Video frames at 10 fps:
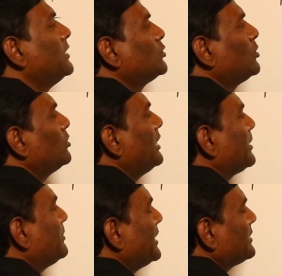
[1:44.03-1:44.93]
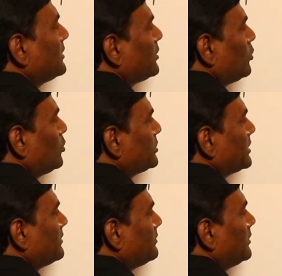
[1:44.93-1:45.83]
So, let me take that
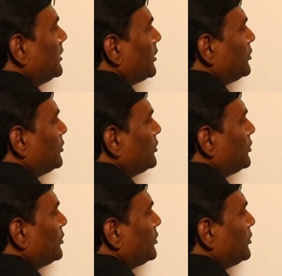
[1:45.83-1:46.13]
conclusion,